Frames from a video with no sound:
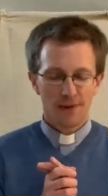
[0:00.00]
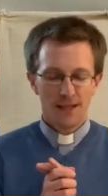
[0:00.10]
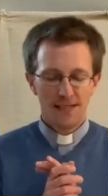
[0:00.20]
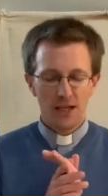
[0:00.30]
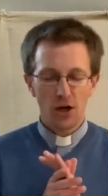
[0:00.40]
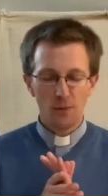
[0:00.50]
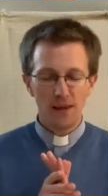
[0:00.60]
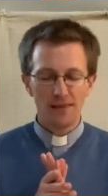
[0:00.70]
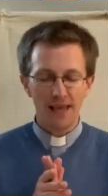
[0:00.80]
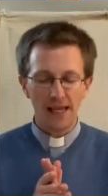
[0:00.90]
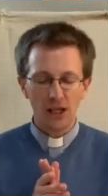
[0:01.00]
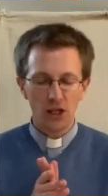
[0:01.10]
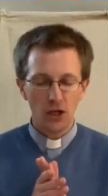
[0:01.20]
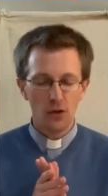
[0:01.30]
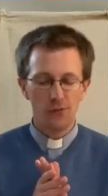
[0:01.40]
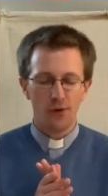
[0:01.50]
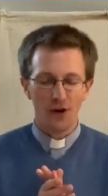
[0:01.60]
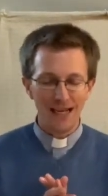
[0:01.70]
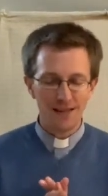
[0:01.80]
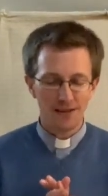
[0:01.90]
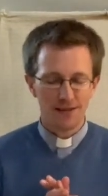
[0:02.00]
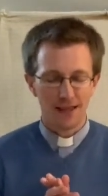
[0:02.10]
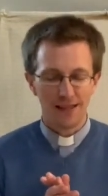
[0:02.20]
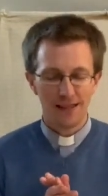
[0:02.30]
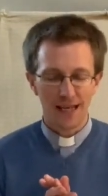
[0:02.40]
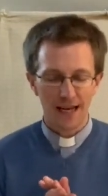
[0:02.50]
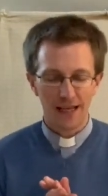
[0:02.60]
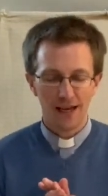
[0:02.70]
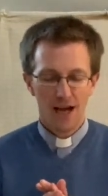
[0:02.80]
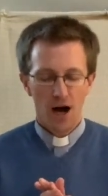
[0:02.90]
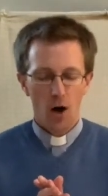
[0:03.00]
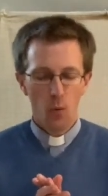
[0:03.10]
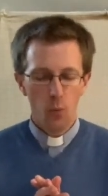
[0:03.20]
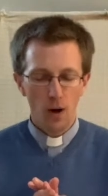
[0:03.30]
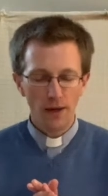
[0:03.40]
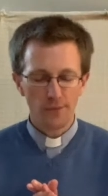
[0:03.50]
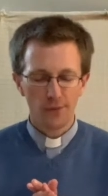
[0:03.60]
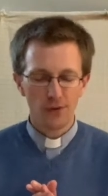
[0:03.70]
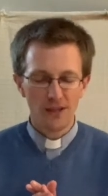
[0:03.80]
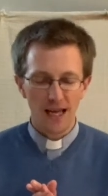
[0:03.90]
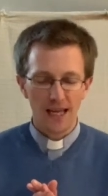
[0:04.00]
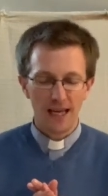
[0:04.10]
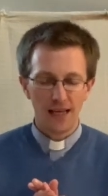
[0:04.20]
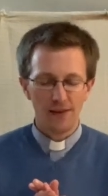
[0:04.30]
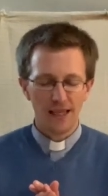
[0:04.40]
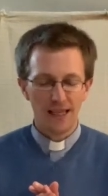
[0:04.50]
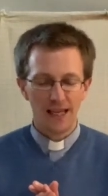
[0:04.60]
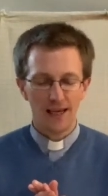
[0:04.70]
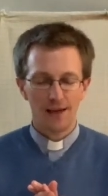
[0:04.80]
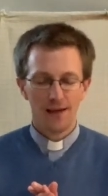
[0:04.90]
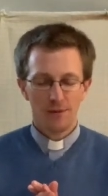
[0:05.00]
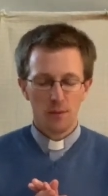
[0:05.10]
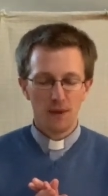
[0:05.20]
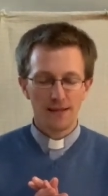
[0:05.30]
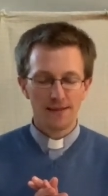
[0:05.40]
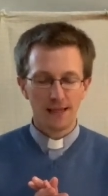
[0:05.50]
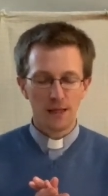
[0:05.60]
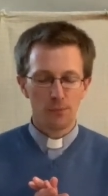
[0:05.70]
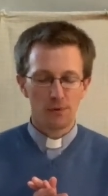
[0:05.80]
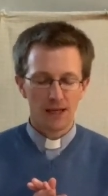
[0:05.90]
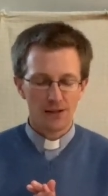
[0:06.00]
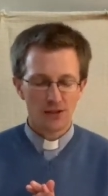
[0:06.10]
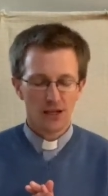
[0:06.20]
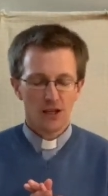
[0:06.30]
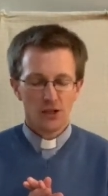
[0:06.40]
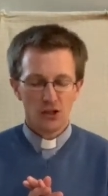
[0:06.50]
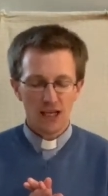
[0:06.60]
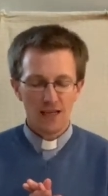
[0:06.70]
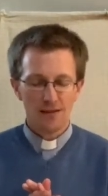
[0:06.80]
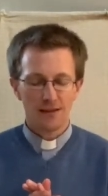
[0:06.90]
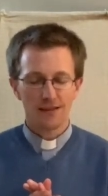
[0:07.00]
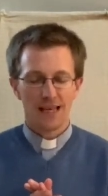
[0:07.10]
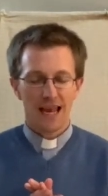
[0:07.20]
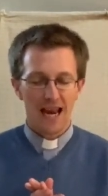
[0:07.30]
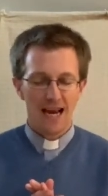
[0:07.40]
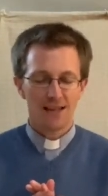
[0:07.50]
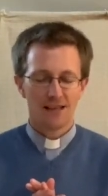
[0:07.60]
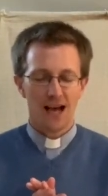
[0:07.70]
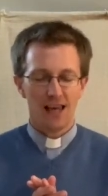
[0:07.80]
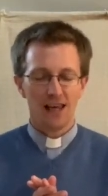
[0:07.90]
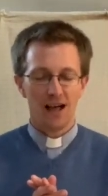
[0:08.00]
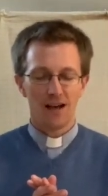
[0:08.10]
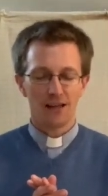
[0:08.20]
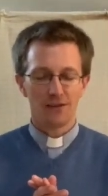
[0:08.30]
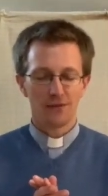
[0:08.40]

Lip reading: Dear God, we thank you for Easter Sunday, a wonderful day in the year when we celebrate Jesus is alive.